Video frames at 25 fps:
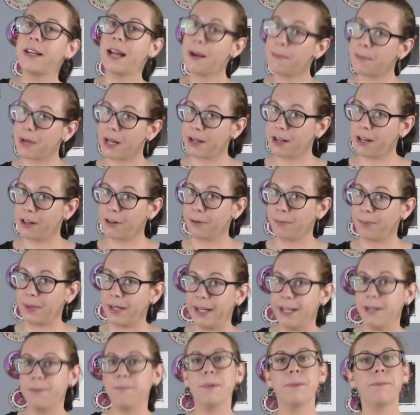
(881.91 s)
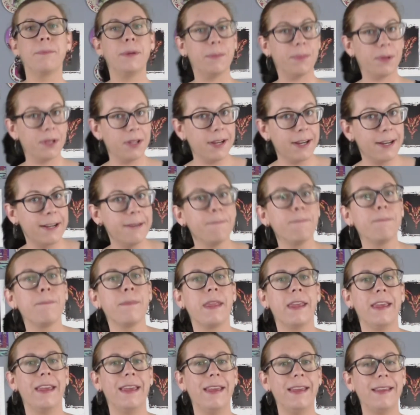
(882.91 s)
I'm not colorblind, but people are.
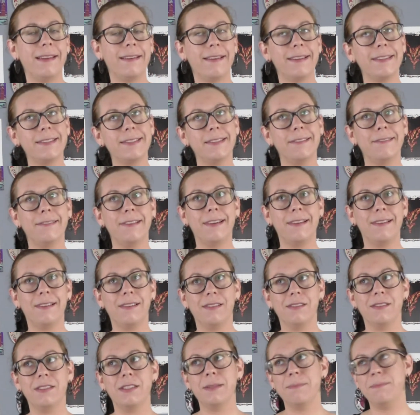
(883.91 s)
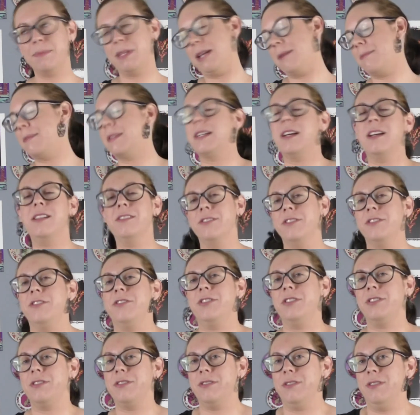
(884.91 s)
And also sometimes colors
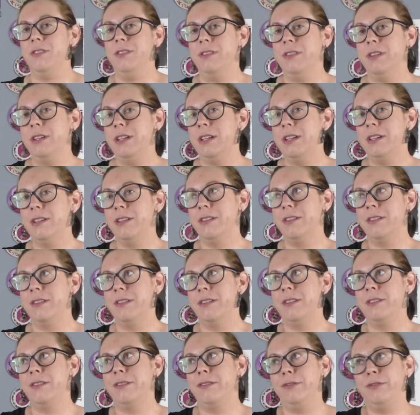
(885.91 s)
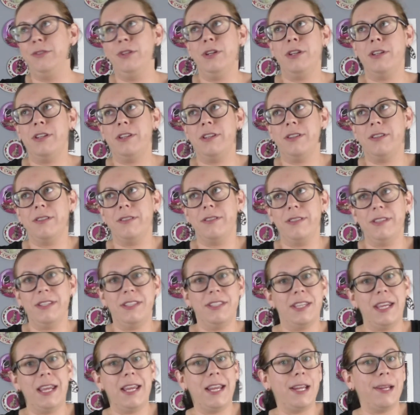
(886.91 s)
just look the
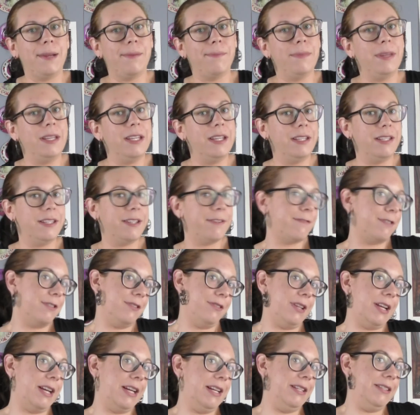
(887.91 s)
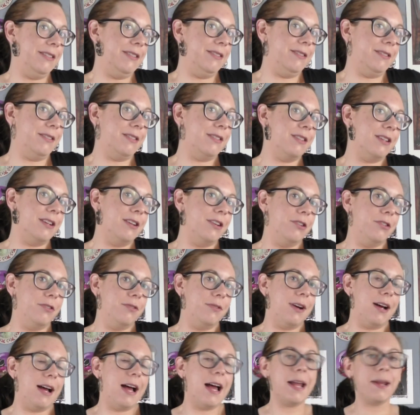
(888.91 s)
same in different light.
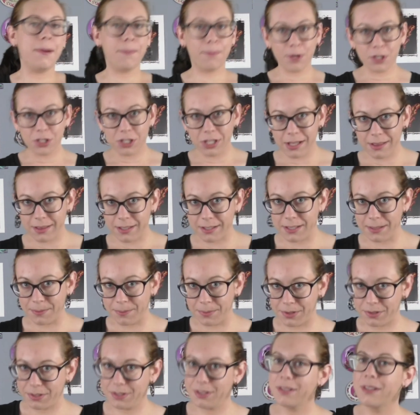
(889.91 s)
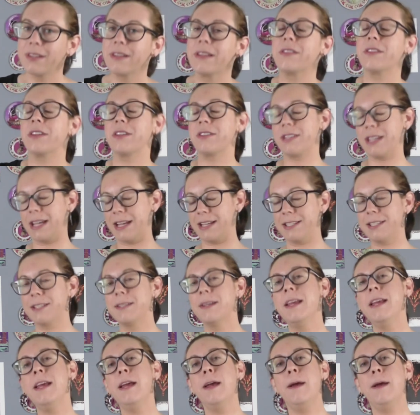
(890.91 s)
So I appreciate the symbols on those sides.